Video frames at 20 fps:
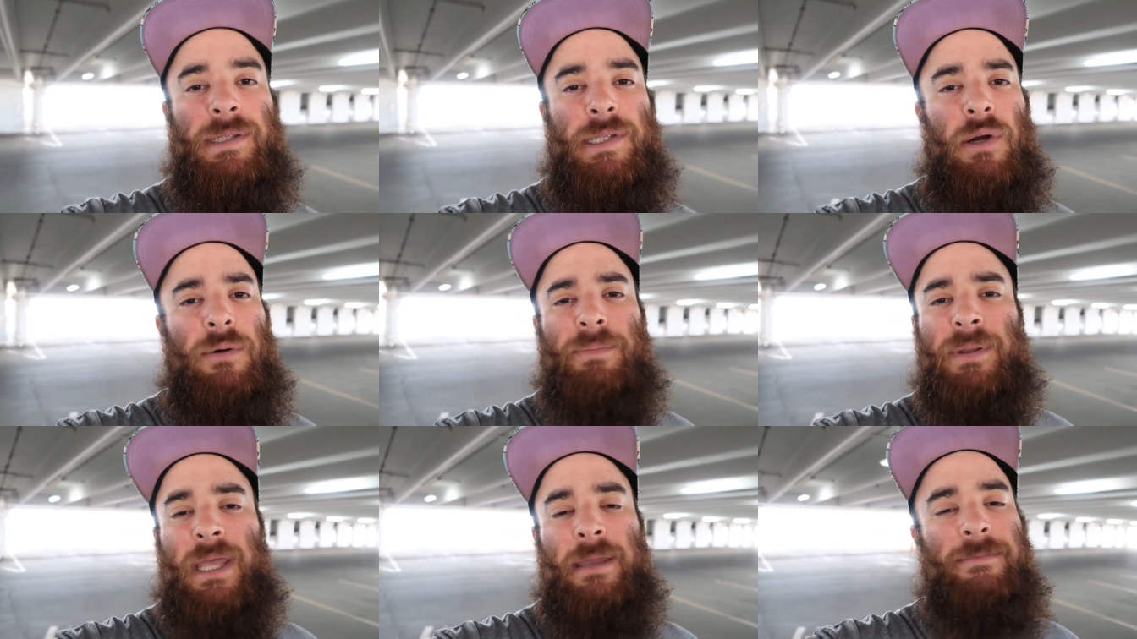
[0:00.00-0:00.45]

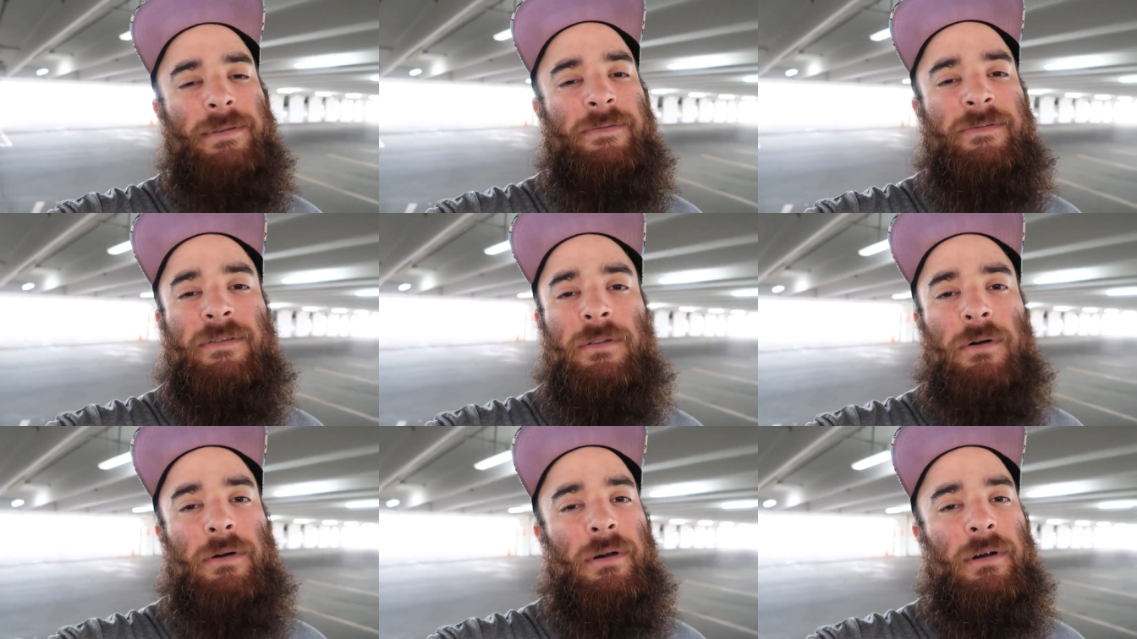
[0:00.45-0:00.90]
Don't blame the
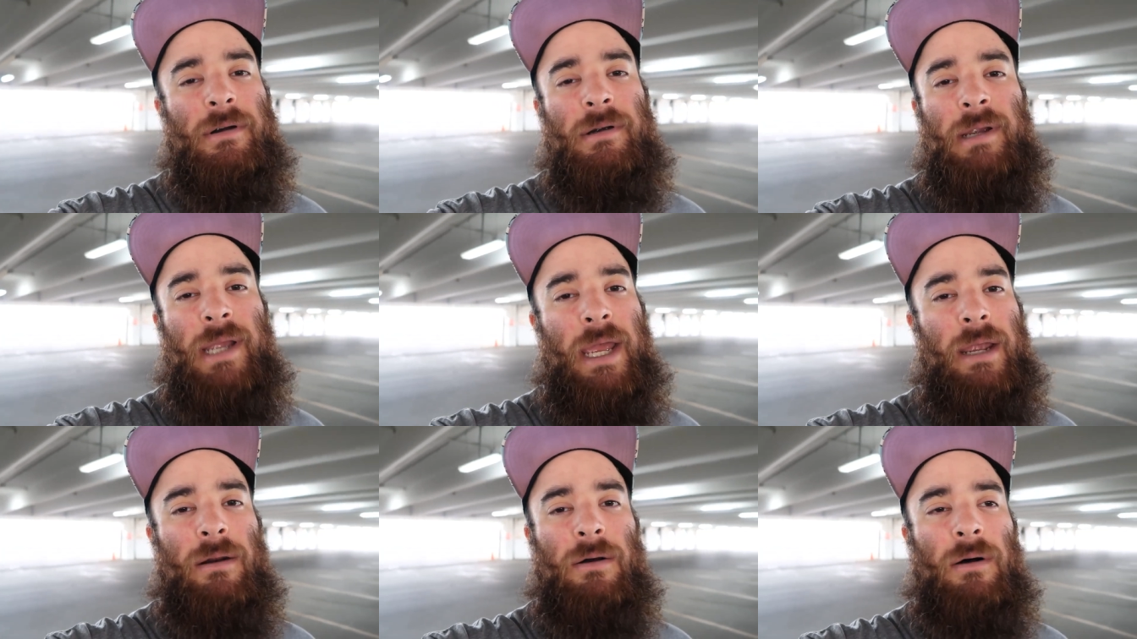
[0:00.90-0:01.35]
floor
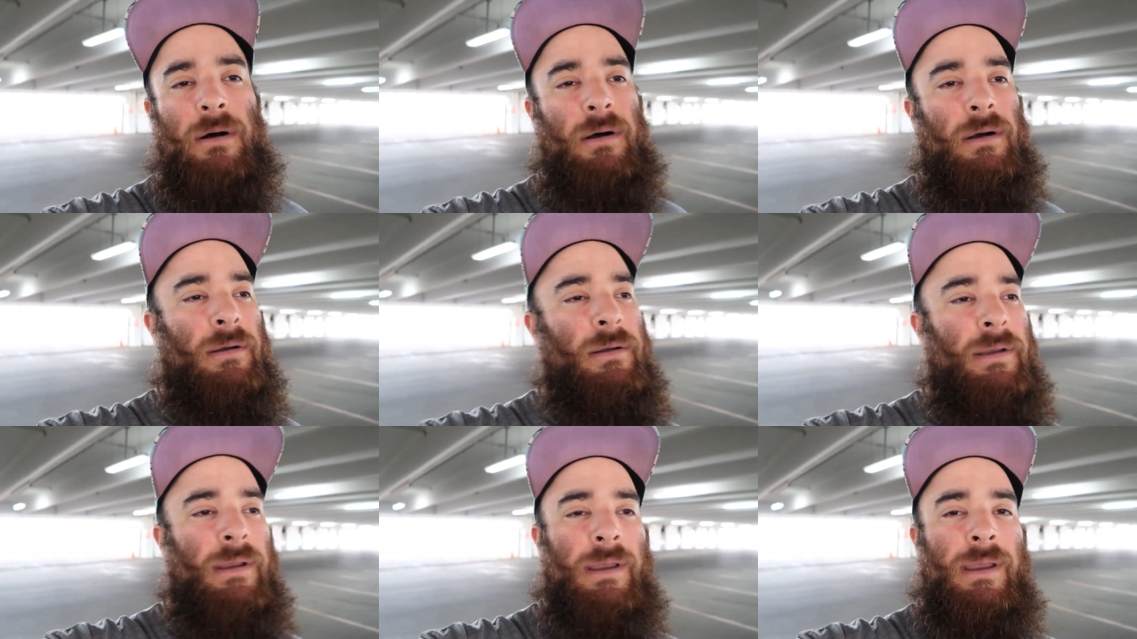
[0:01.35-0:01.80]
at
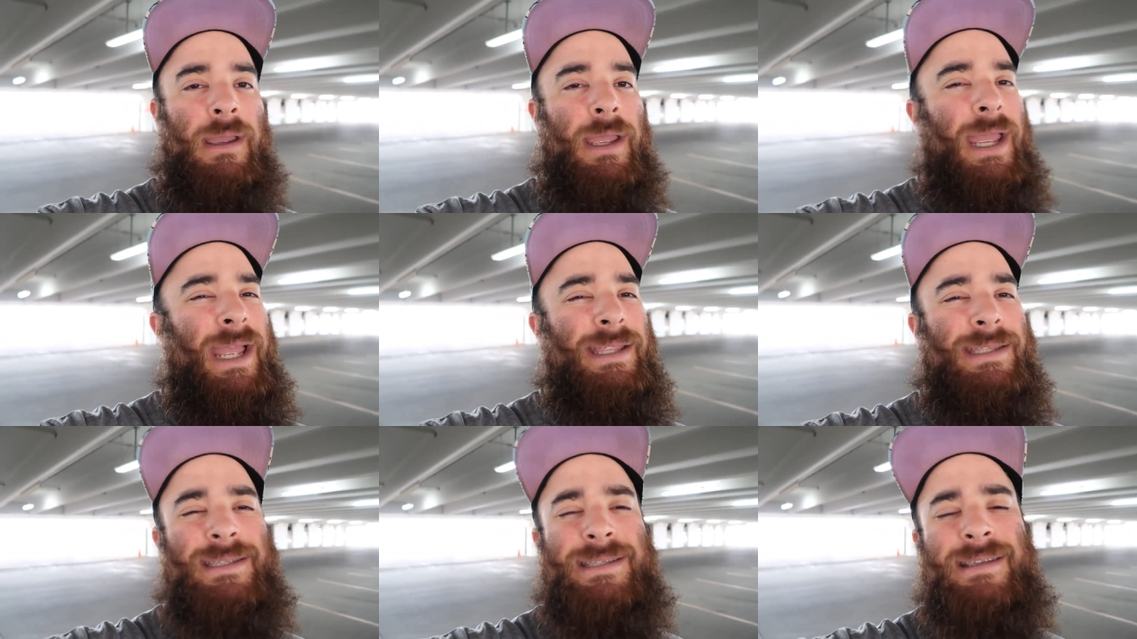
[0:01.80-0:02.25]
all.
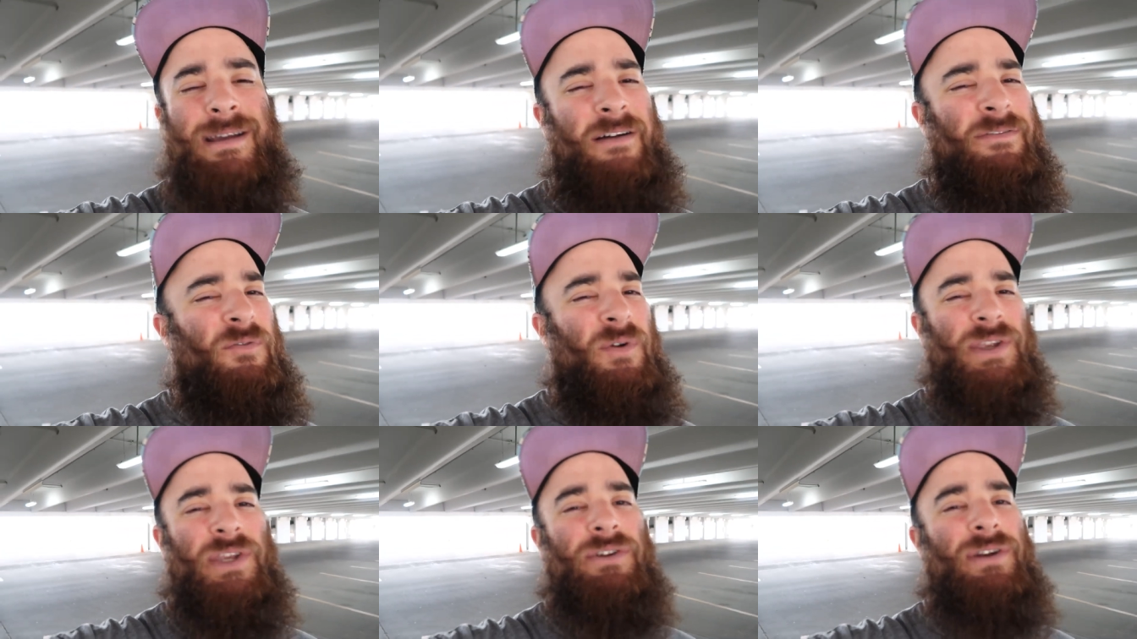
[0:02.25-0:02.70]
It's
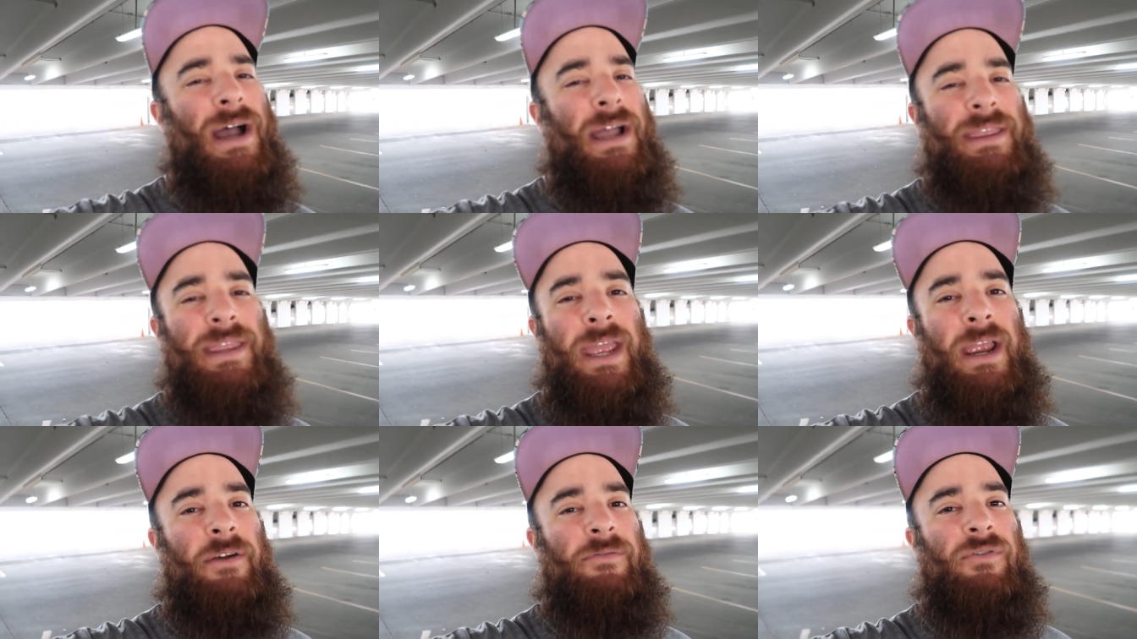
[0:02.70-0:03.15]
tough when you're
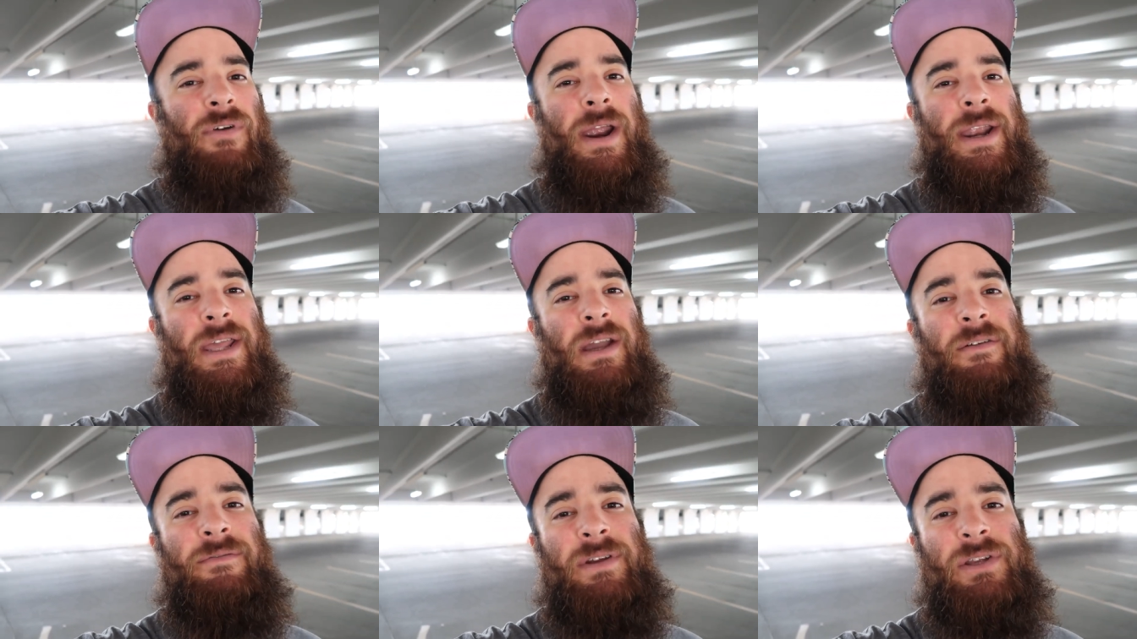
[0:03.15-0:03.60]
not there for
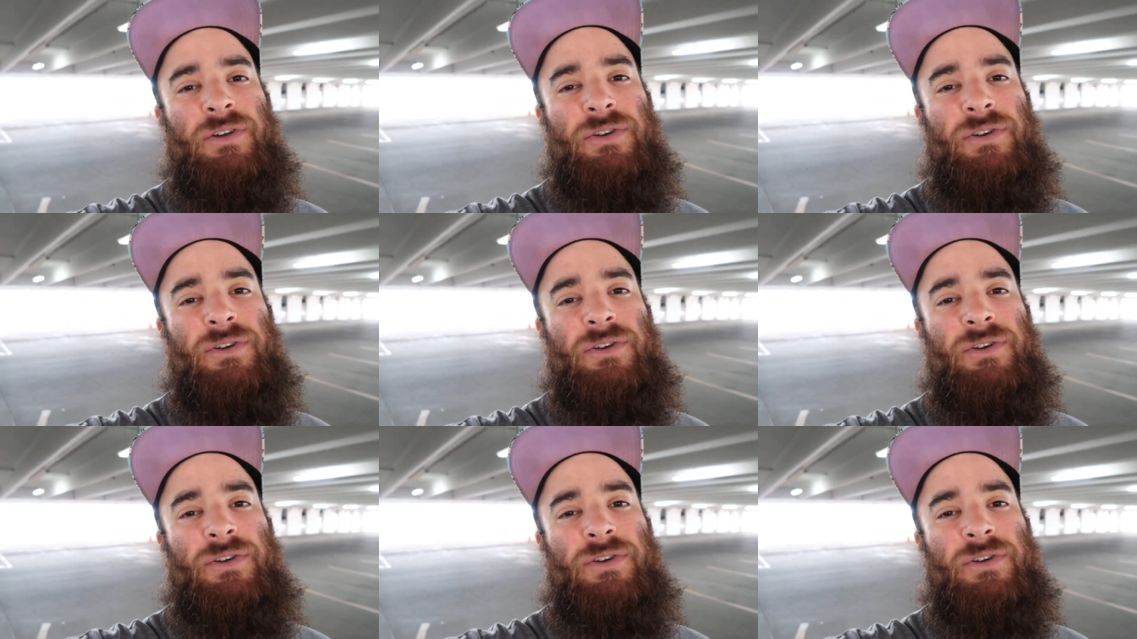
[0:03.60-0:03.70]
any of it.